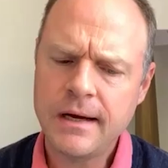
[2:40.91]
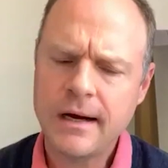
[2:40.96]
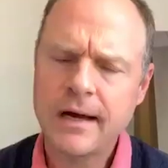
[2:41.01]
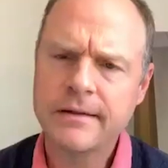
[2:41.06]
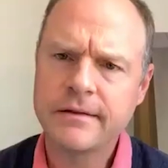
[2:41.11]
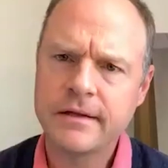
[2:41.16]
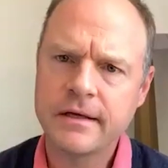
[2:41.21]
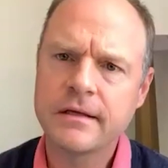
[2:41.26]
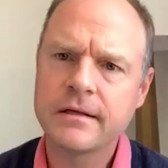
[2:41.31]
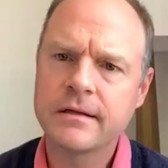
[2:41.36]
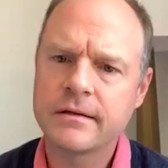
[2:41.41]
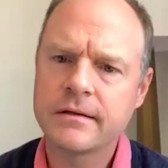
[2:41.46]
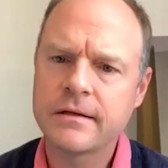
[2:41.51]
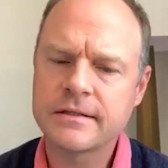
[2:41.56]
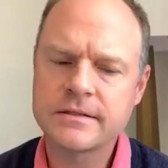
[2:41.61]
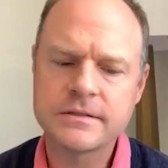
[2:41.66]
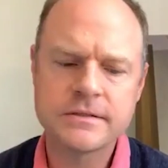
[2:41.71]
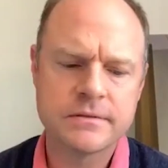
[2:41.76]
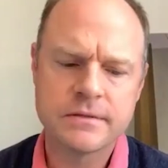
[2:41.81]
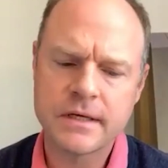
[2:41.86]
think
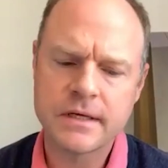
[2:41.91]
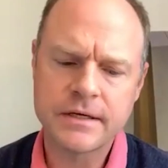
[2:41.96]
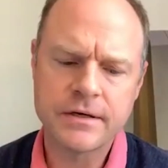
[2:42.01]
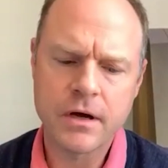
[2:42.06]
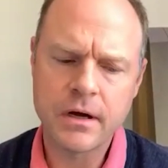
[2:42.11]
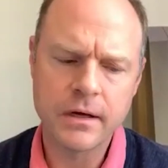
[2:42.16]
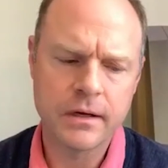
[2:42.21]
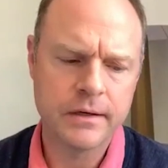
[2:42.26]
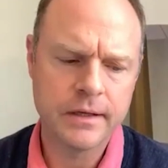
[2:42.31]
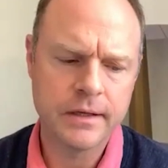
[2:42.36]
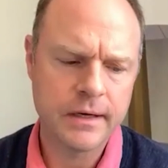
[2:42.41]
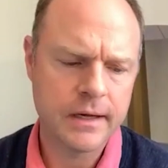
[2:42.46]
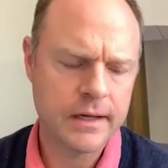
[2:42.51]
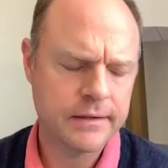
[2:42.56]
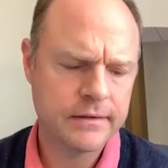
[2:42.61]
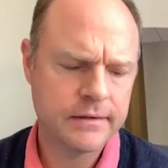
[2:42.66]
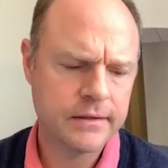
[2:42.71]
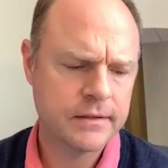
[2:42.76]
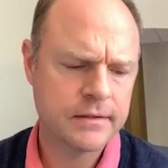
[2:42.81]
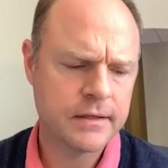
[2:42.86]
that's dead on, and I
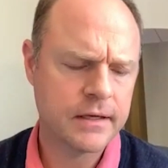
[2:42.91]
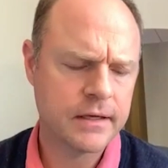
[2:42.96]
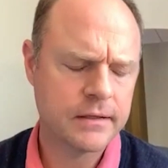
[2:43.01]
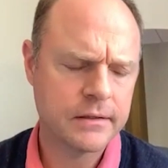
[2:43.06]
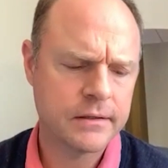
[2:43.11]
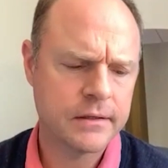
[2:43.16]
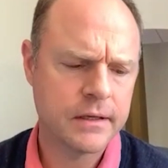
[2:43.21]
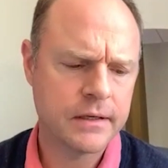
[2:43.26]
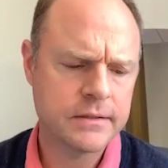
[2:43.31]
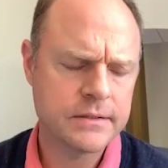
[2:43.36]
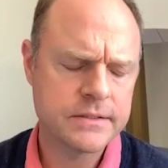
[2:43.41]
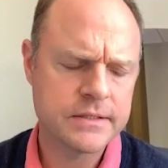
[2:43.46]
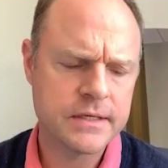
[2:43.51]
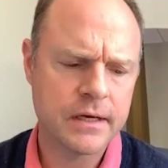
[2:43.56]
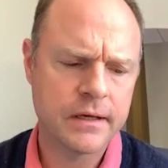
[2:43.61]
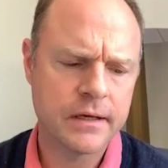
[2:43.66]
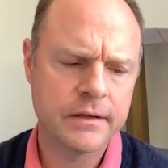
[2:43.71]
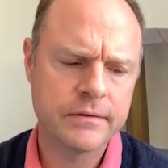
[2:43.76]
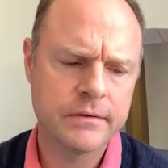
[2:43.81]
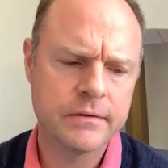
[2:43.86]
think that
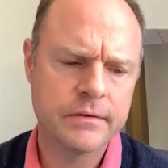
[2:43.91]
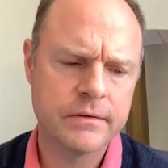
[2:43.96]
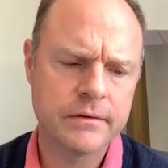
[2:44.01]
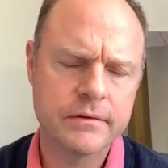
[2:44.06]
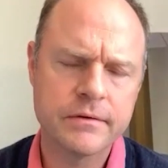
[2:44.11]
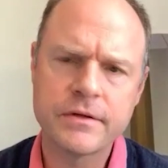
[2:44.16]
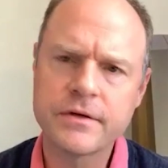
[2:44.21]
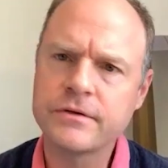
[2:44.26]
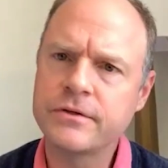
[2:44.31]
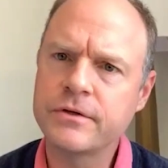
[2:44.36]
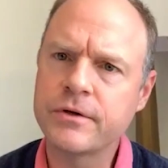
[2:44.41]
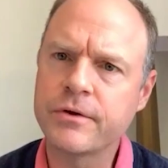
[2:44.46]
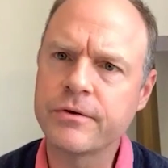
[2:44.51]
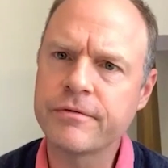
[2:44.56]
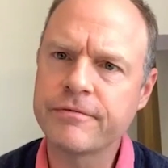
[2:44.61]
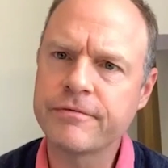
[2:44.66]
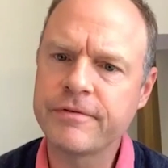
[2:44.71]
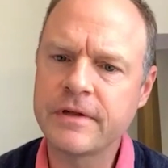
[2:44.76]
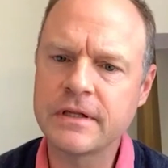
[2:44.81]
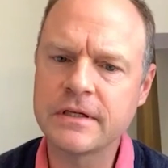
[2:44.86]
the
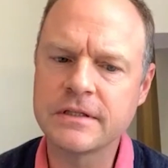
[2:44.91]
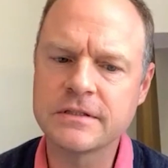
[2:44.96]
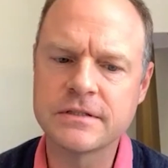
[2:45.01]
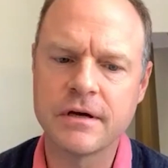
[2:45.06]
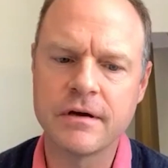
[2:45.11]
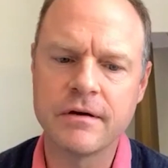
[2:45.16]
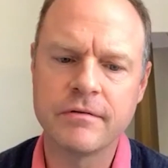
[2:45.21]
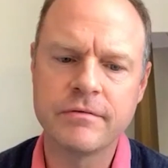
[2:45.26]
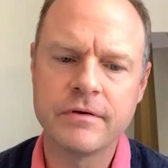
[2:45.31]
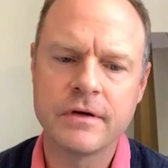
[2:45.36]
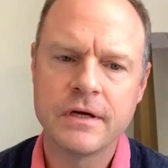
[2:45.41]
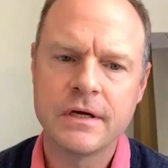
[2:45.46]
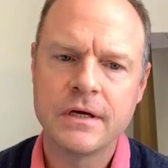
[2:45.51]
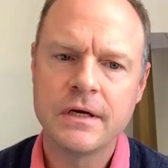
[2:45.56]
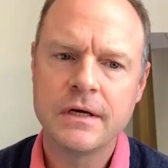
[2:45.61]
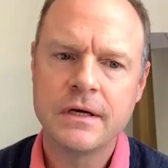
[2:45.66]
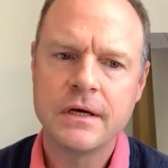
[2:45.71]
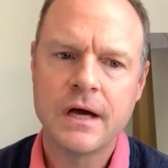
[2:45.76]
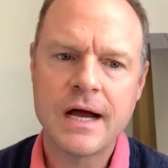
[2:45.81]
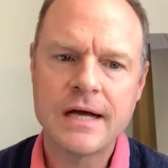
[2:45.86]
feelings of
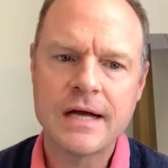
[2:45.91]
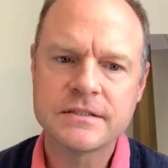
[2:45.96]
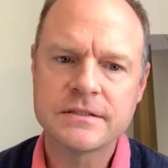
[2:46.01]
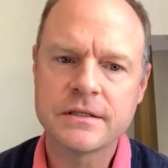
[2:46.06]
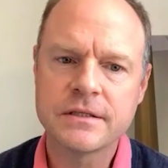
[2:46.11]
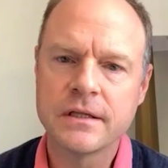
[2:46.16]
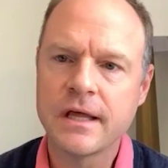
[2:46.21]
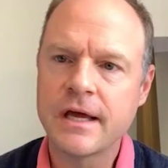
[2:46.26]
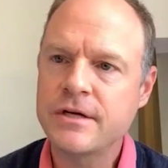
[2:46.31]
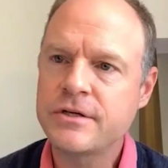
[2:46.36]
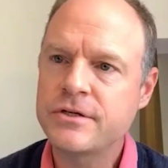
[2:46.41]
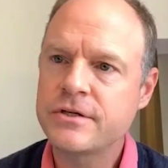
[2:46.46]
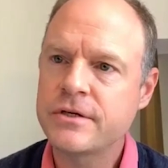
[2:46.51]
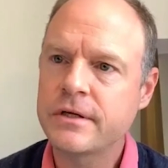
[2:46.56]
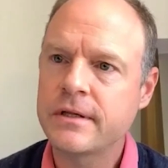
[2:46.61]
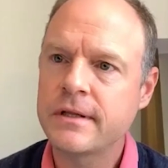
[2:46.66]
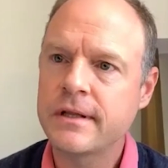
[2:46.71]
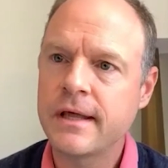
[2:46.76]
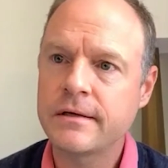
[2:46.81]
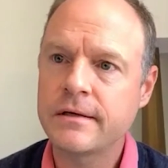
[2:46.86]

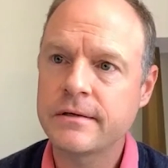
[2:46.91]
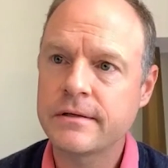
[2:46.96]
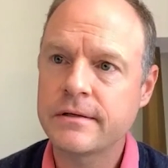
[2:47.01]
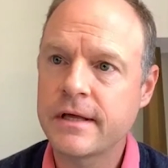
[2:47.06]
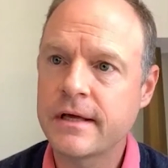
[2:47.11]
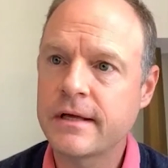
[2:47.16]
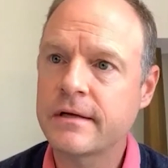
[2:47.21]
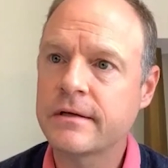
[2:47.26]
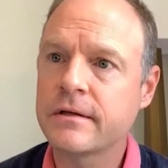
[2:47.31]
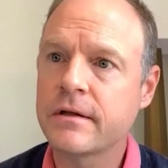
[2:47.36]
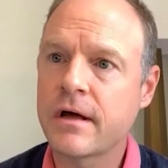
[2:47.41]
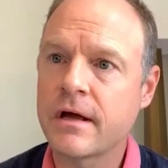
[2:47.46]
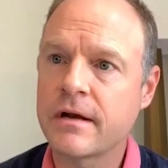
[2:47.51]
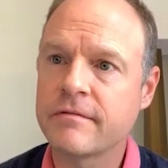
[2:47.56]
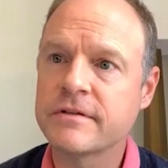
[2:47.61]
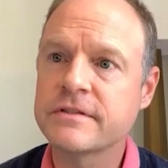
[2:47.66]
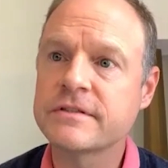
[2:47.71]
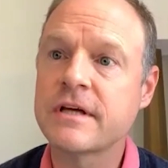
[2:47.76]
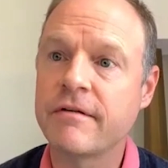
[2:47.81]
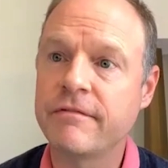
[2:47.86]
isolation that a lot of
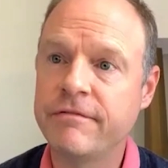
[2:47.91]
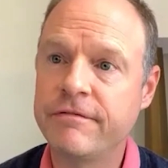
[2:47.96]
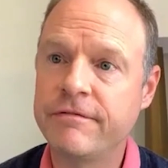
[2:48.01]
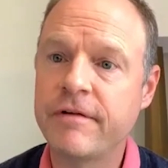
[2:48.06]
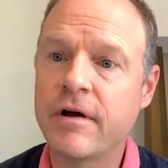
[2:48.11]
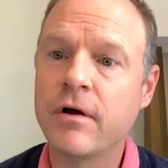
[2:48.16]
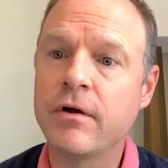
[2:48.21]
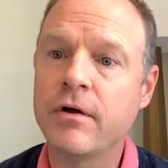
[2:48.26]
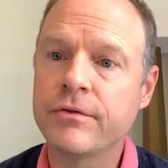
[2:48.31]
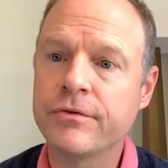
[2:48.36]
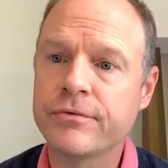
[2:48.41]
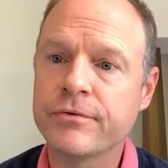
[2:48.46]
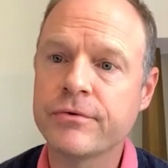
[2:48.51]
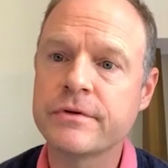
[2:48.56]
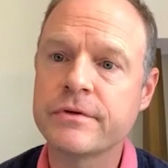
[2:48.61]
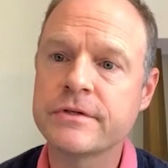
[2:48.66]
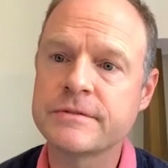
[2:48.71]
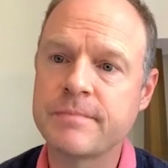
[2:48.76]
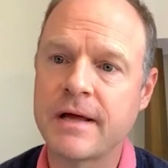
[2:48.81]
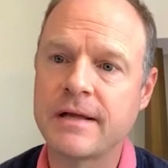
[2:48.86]
us have felt through
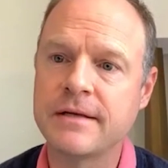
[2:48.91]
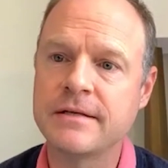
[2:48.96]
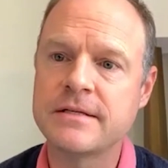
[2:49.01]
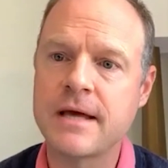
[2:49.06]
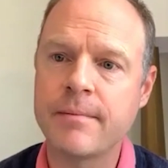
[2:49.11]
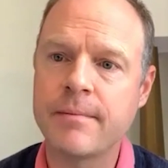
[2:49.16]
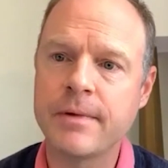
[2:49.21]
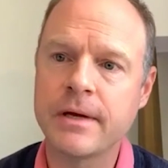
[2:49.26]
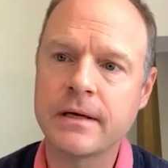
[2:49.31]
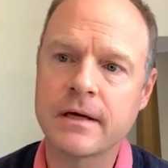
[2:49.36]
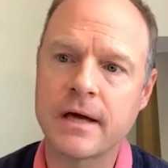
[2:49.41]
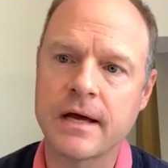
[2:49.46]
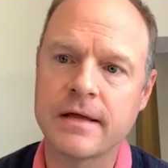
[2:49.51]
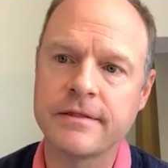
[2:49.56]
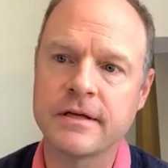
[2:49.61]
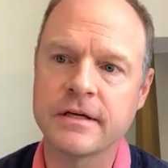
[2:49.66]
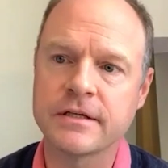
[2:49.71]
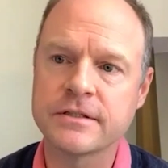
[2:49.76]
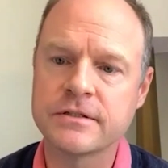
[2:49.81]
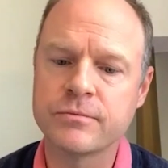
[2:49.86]
this pandemic, I
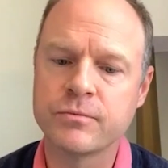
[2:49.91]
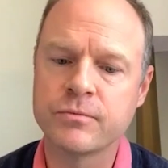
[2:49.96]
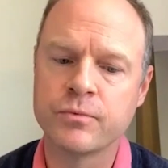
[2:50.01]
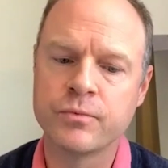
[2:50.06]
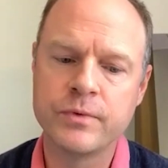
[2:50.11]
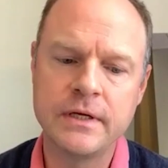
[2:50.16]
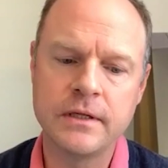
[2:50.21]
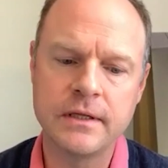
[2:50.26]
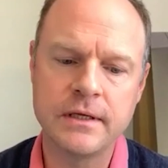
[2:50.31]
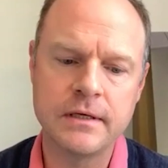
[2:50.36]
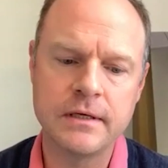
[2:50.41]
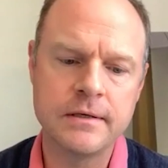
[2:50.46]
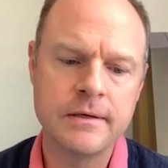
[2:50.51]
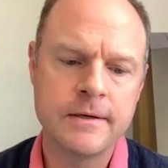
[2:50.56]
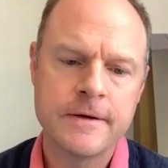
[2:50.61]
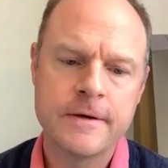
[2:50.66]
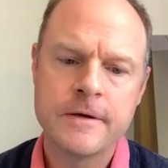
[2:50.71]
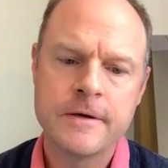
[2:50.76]
think really